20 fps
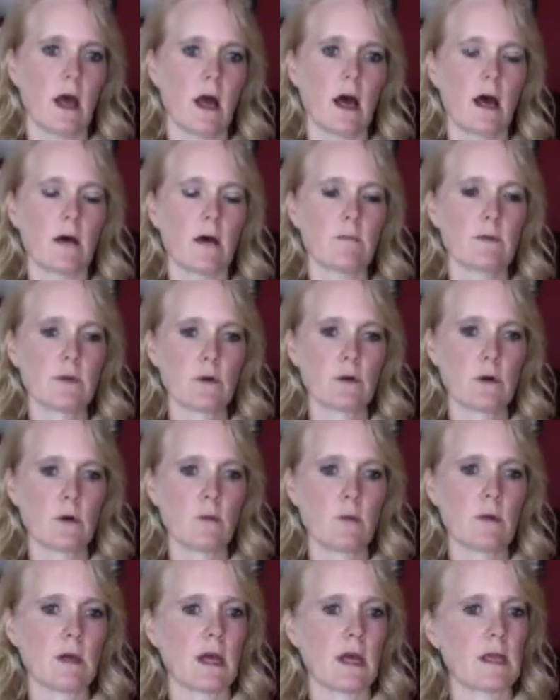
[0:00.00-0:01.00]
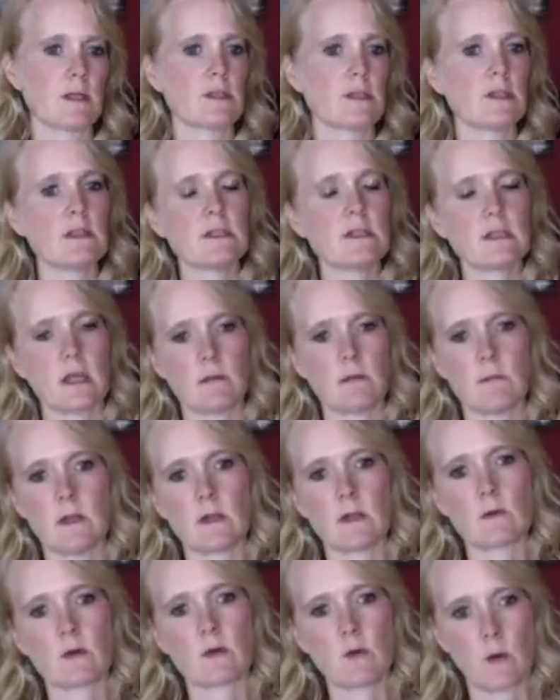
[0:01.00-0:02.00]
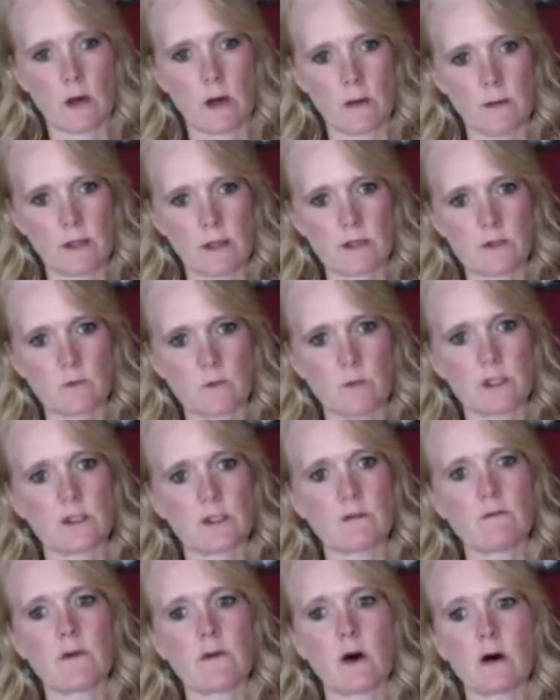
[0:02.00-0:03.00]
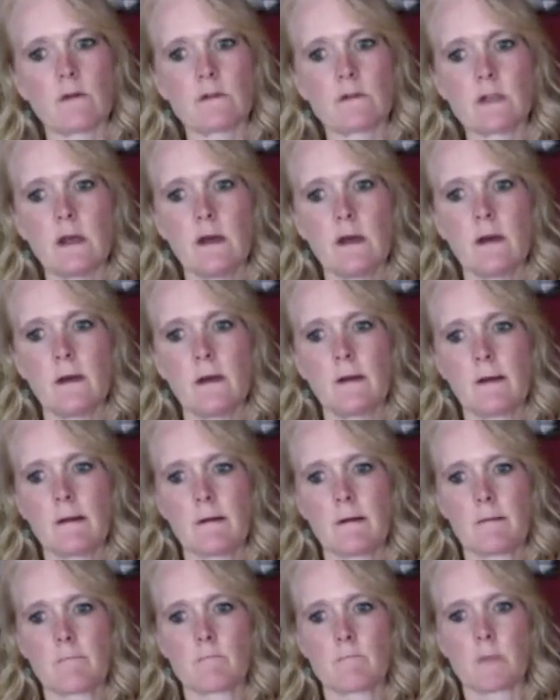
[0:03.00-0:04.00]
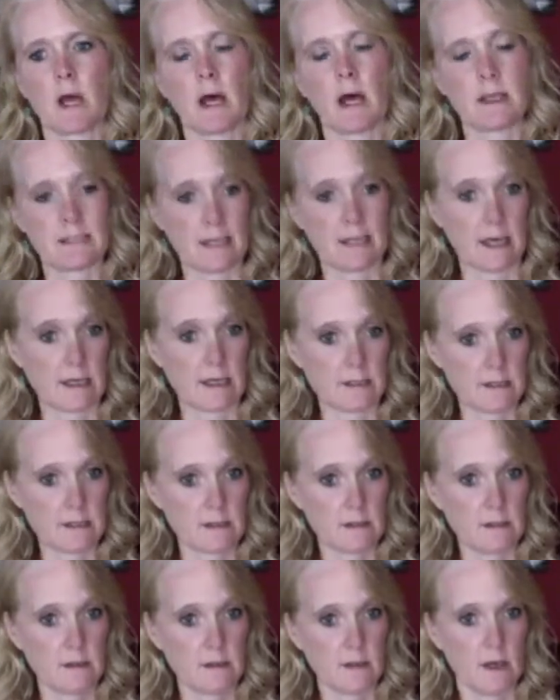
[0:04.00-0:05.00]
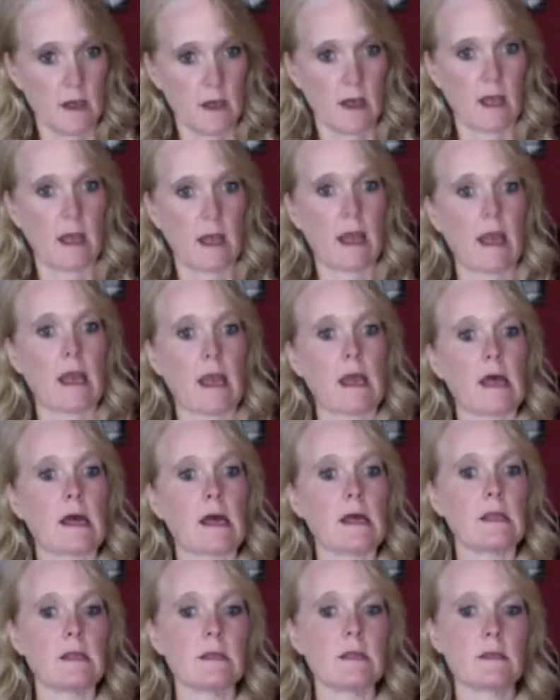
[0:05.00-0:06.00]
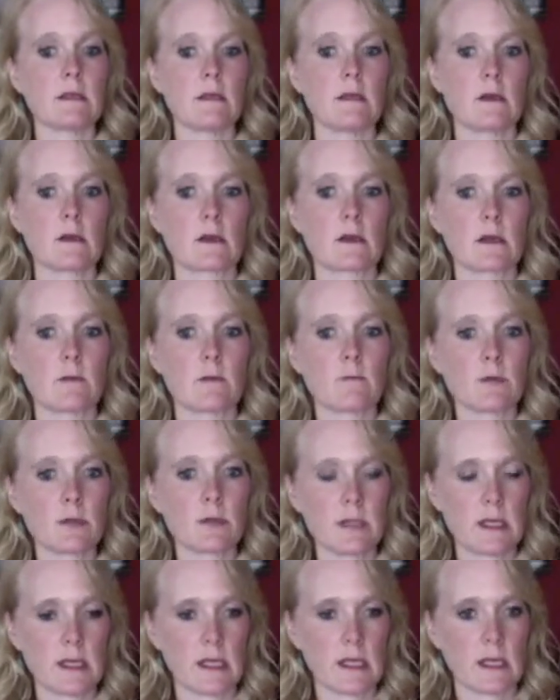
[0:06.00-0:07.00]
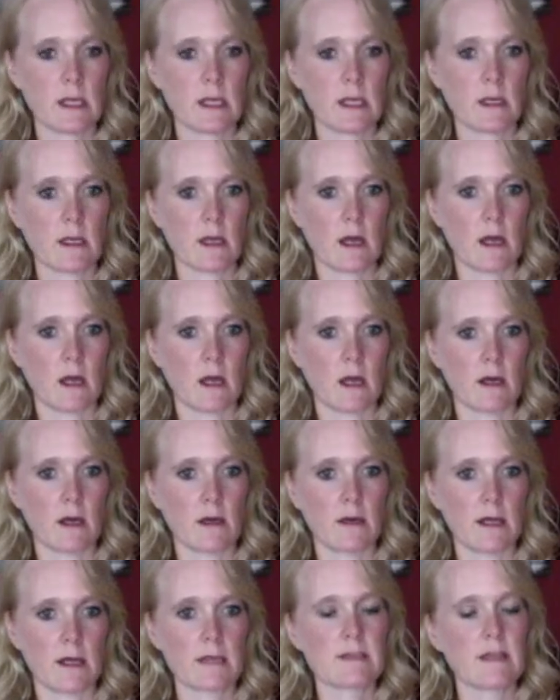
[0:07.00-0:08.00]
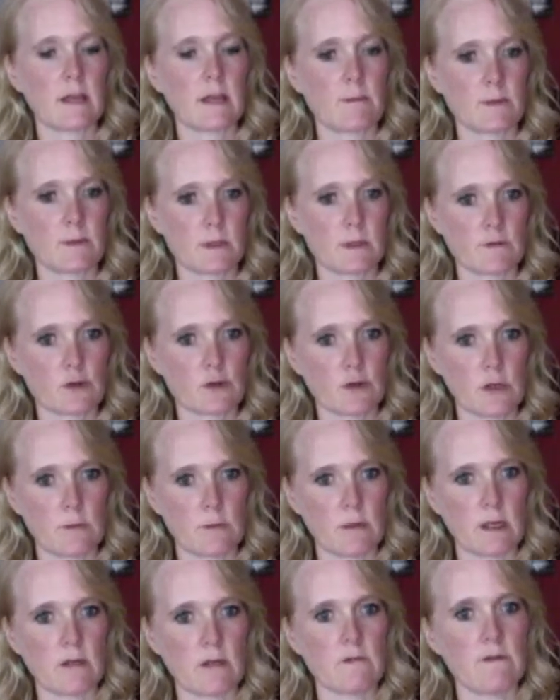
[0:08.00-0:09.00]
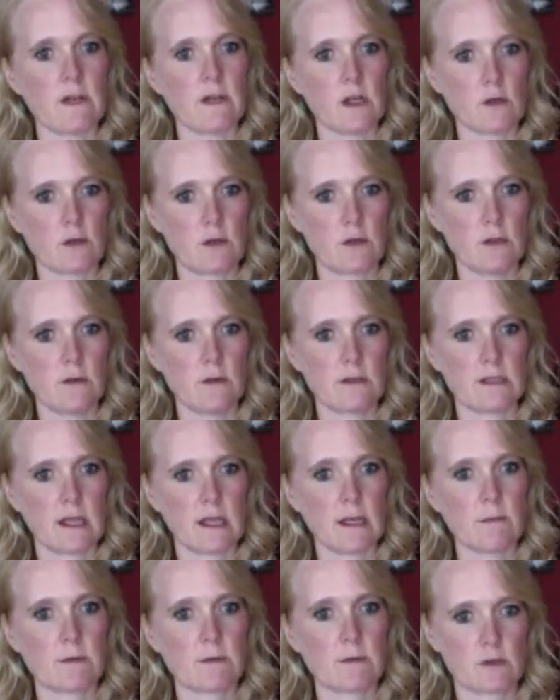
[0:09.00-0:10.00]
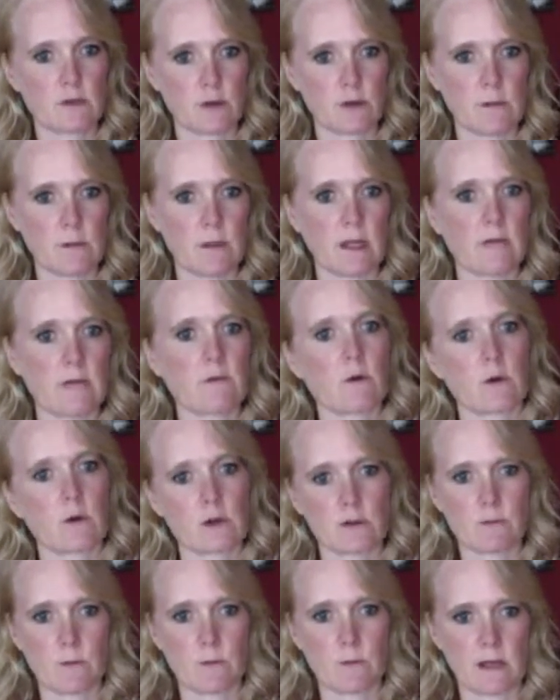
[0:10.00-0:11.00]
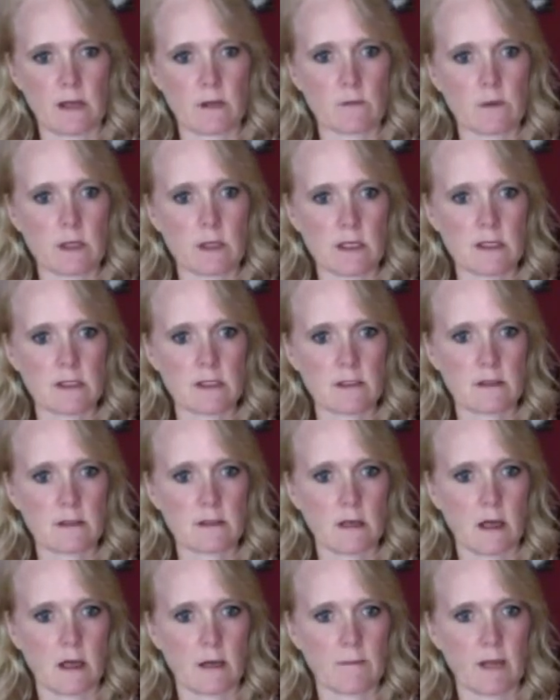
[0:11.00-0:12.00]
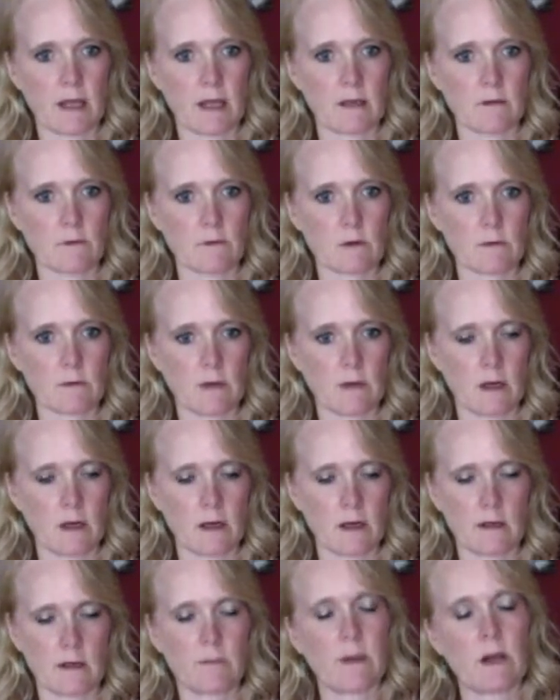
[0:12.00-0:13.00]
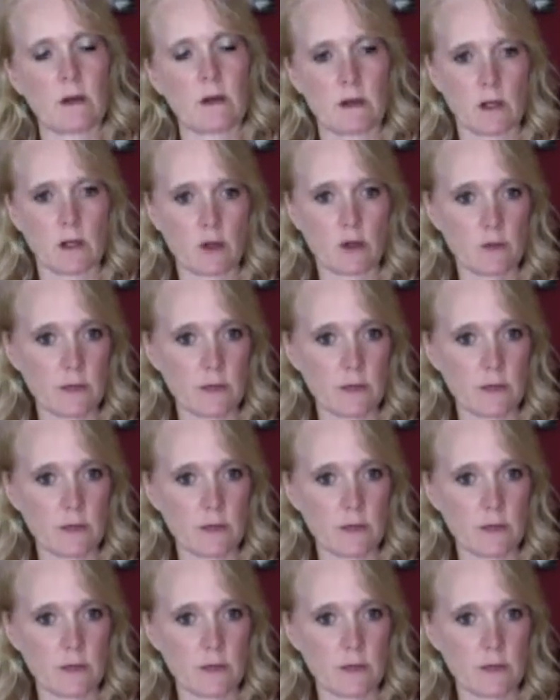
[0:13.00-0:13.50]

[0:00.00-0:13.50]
Bloom, and she sent me the requirements, which involved a test and completing examples of treatment, videotaped treatment, of course, at the release, and the parent agreed